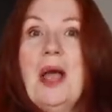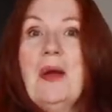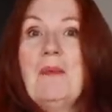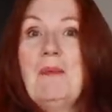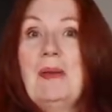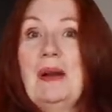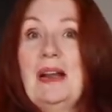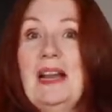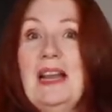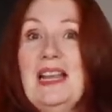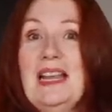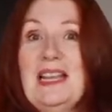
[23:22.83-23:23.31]

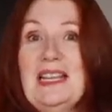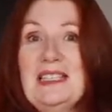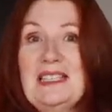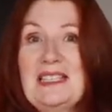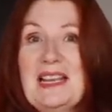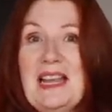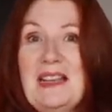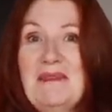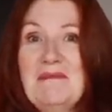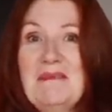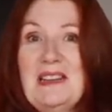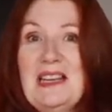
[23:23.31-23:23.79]
Please
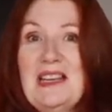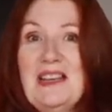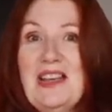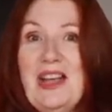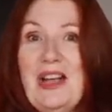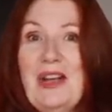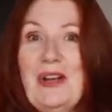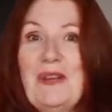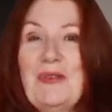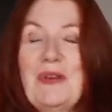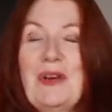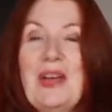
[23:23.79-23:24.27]
let me
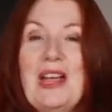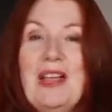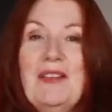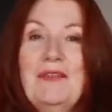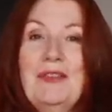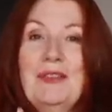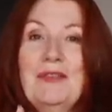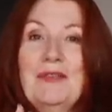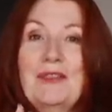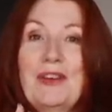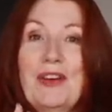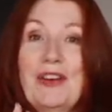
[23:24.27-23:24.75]
know
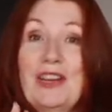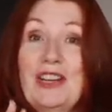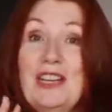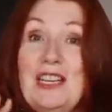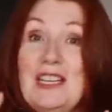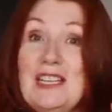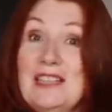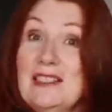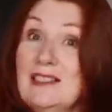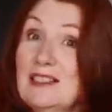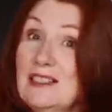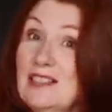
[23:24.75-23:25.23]
if you've got
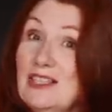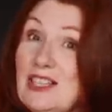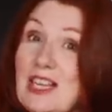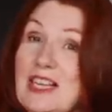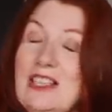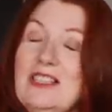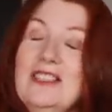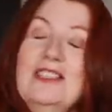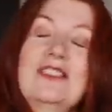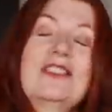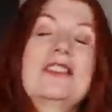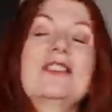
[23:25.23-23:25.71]
any
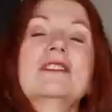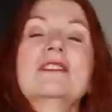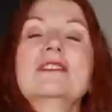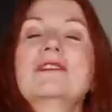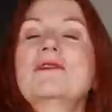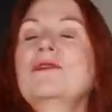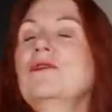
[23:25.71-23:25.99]
suggestions